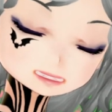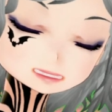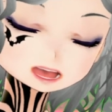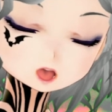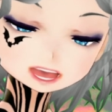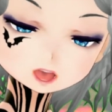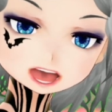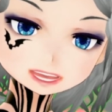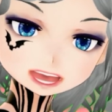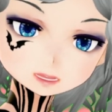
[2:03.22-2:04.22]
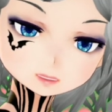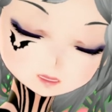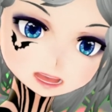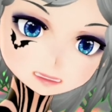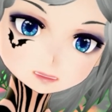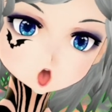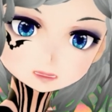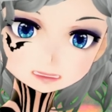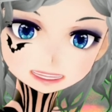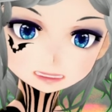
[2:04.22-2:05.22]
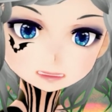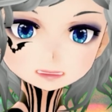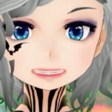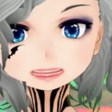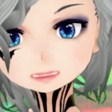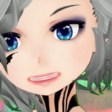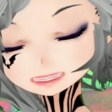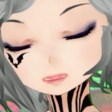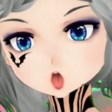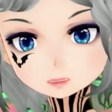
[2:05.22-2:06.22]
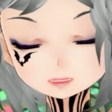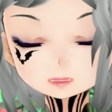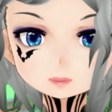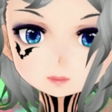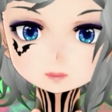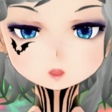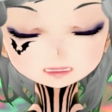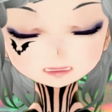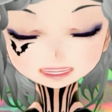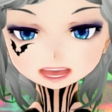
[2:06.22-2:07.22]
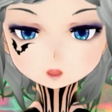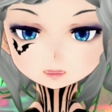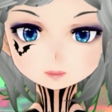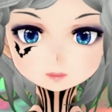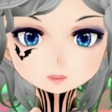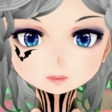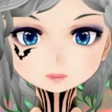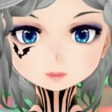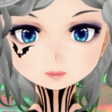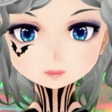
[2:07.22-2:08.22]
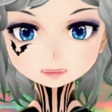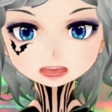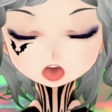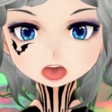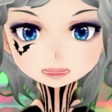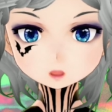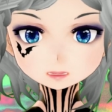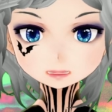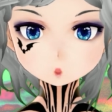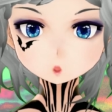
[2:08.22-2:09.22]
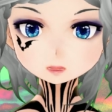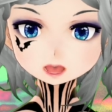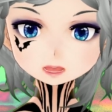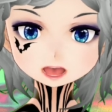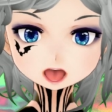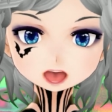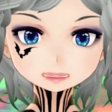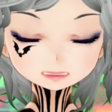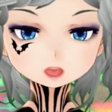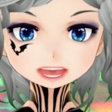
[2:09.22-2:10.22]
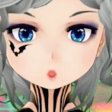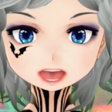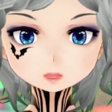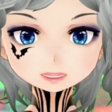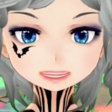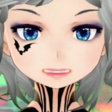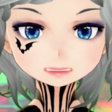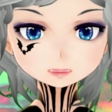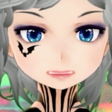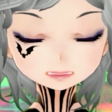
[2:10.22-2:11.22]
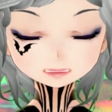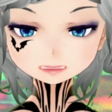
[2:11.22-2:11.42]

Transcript: and then like when it cooks, just tastes good, you know, basic stuff. So you put them on top of your salmon, as you can see.